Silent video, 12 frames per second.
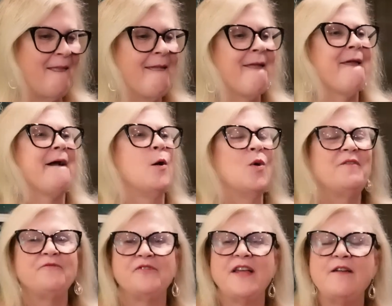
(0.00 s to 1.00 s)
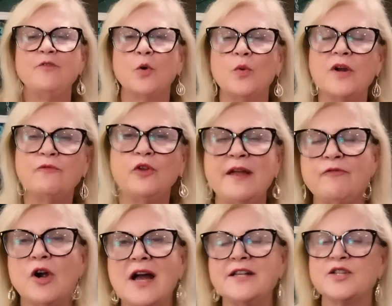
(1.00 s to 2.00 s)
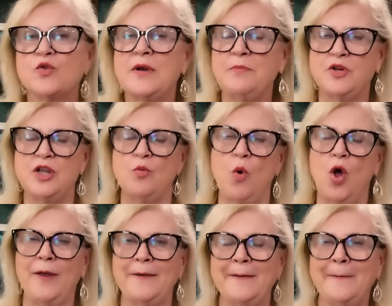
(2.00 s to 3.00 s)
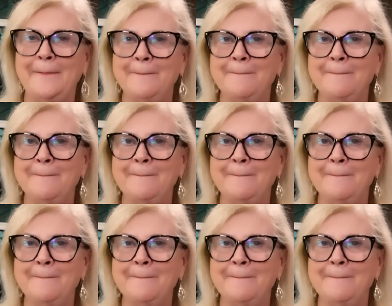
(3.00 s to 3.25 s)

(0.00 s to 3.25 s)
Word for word: tomorrow. What flavor, what flavor ice cream do you want?